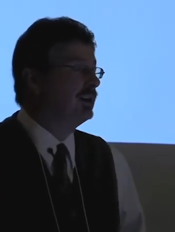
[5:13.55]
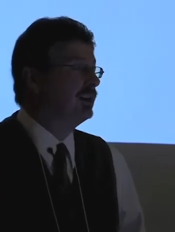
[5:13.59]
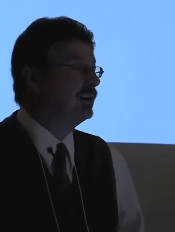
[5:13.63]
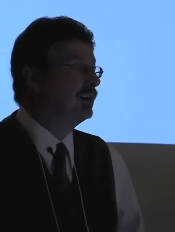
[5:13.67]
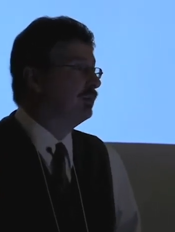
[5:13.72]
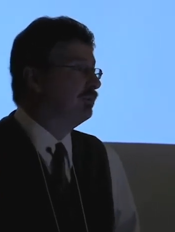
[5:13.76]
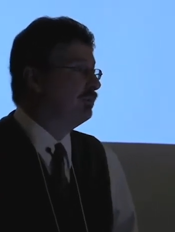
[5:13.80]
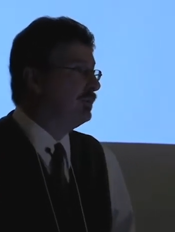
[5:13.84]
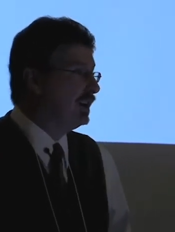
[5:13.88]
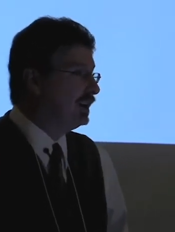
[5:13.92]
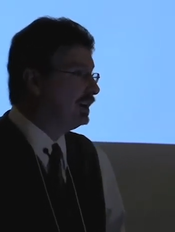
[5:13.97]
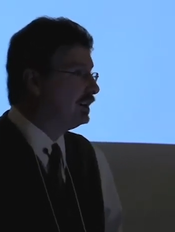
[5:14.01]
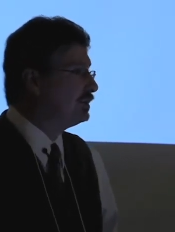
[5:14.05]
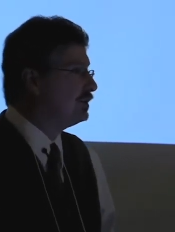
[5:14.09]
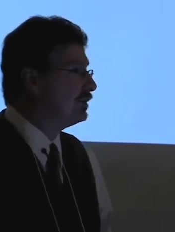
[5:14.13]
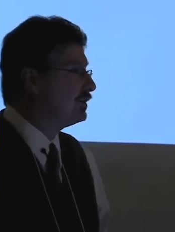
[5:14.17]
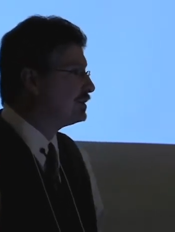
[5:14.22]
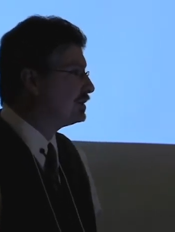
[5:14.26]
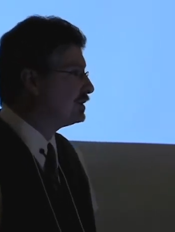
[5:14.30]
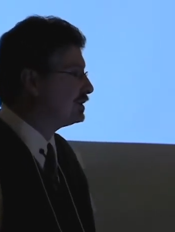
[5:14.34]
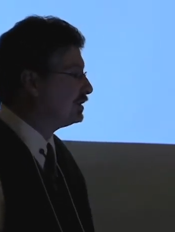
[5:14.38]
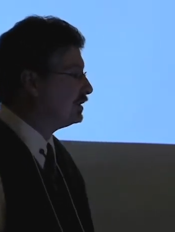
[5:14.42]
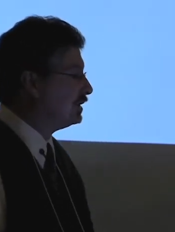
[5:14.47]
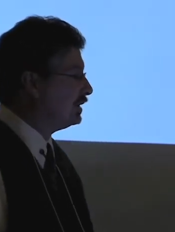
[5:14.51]
And many of
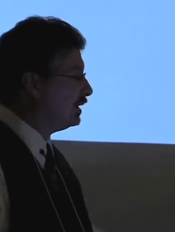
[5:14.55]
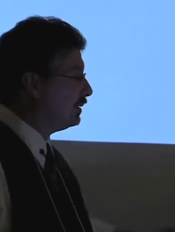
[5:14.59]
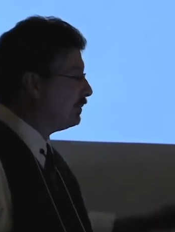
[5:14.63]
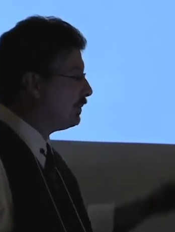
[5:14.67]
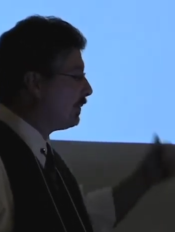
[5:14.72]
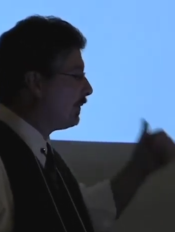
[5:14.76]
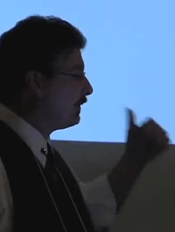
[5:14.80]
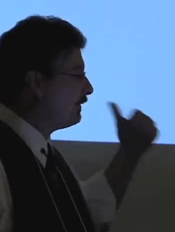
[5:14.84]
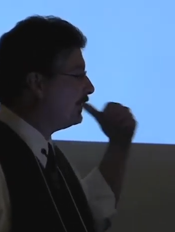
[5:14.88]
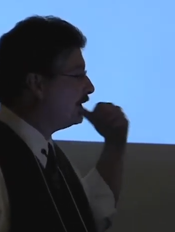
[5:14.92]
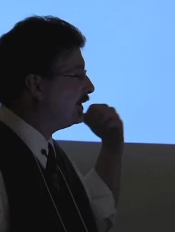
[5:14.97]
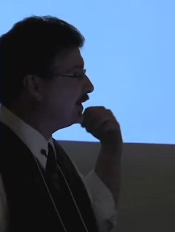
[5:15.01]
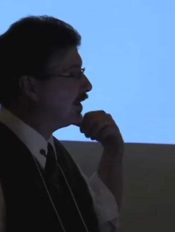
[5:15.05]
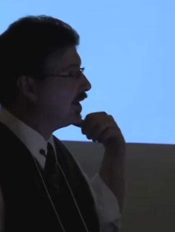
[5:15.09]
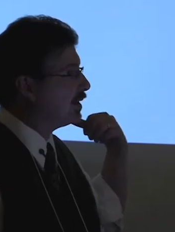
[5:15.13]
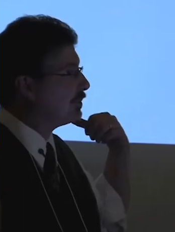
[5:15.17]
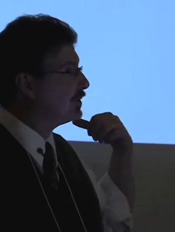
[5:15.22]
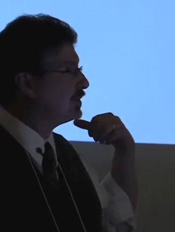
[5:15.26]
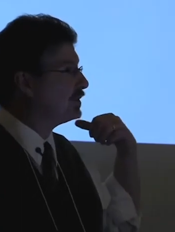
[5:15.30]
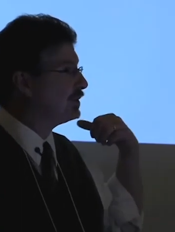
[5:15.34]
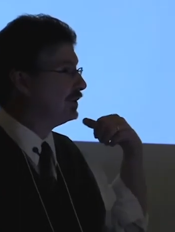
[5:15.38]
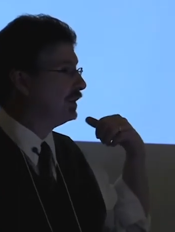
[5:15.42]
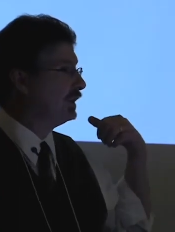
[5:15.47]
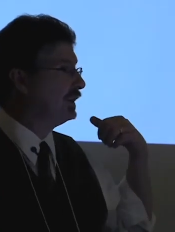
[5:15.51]
those funding
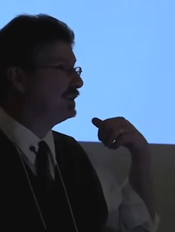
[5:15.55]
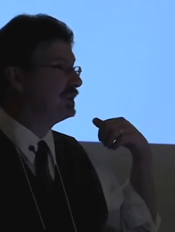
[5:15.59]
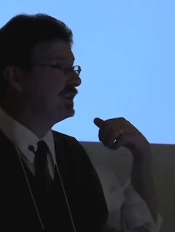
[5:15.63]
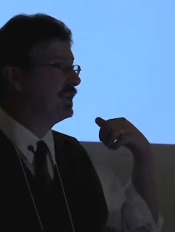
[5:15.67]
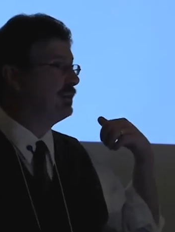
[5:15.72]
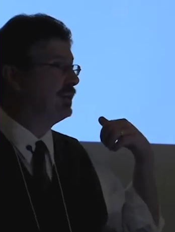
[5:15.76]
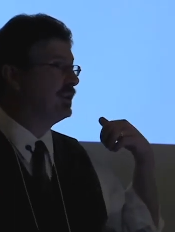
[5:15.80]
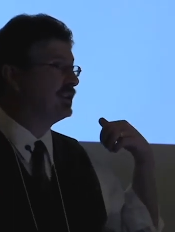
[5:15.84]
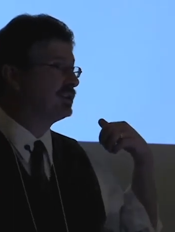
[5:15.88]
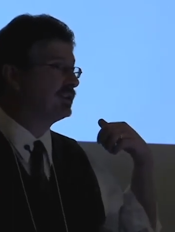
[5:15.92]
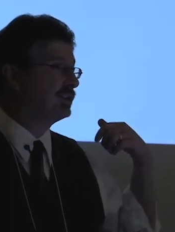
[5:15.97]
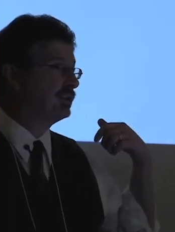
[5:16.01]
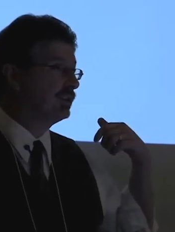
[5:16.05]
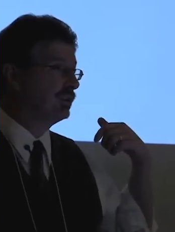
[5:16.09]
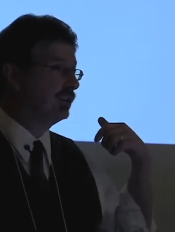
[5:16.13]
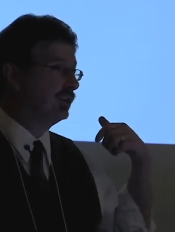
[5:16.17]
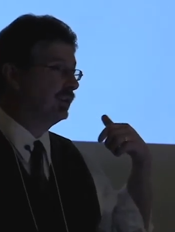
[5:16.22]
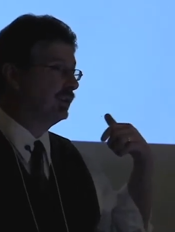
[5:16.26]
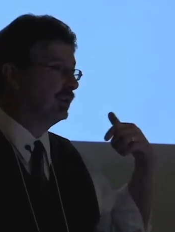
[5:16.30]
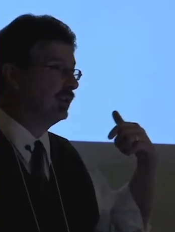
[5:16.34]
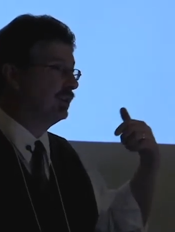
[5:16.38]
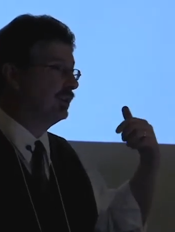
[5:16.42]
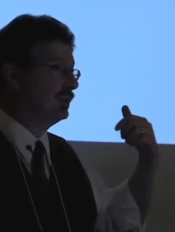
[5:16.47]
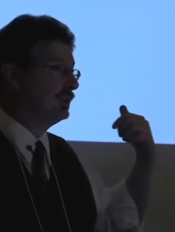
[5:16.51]
opportunities I mentioned
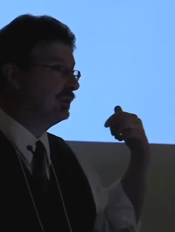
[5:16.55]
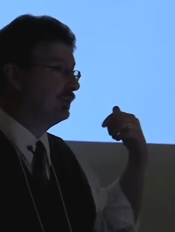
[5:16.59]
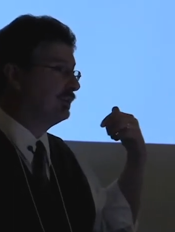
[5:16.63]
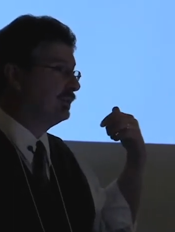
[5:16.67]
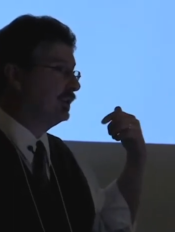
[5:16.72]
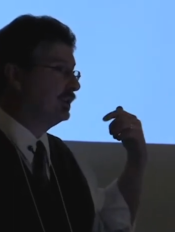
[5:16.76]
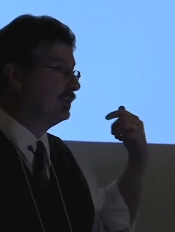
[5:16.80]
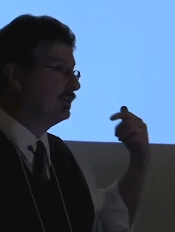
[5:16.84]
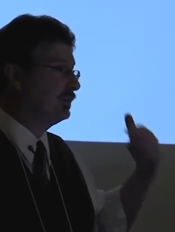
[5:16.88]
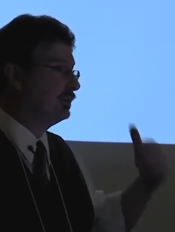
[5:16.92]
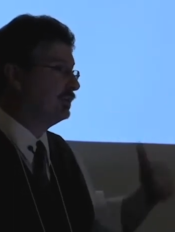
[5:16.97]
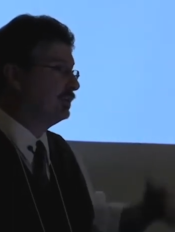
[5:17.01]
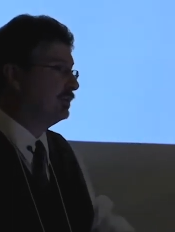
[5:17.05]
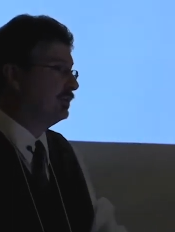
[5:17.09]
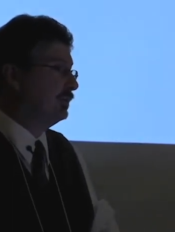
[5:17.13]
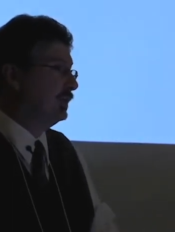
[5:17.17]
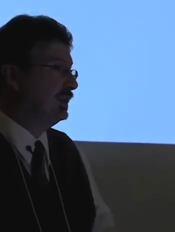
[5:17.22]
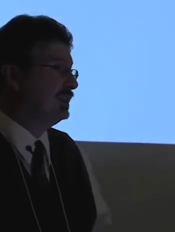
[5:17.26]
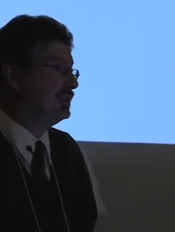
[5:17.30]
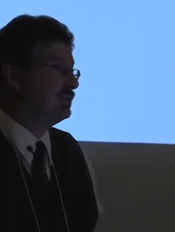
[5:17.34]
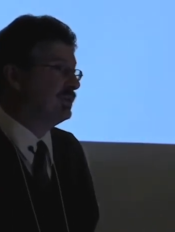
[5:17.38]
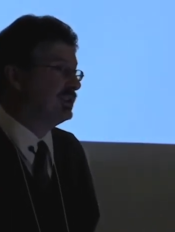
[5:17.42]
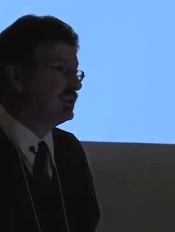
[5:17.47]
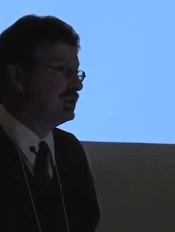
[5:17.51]
earlier and the
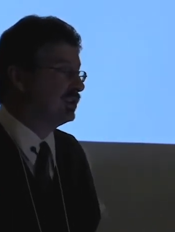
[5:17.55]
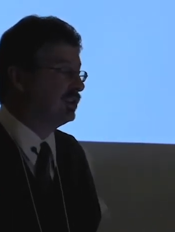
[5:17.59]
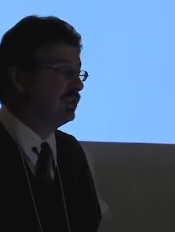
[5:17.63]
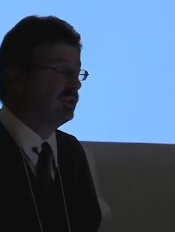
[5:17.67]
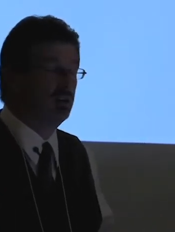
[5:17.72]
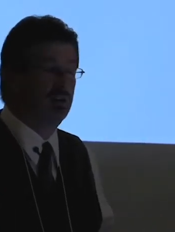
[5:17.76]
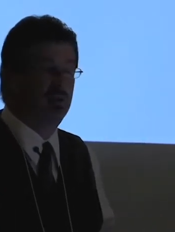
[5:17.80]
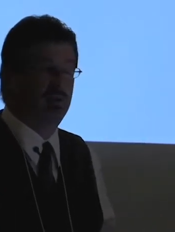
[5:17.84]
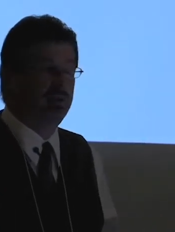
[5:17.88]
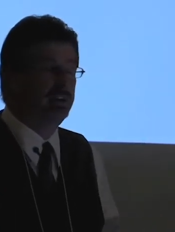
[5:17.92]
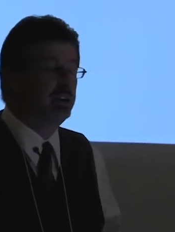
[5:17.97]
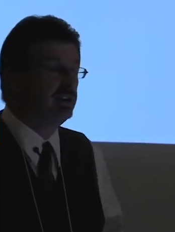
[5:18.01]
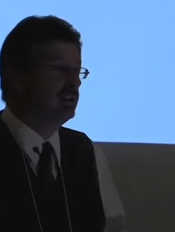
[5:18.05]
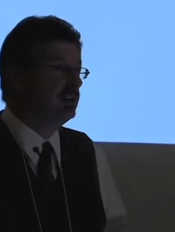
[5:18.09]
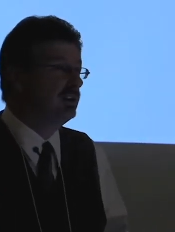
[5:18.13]
monies we secured,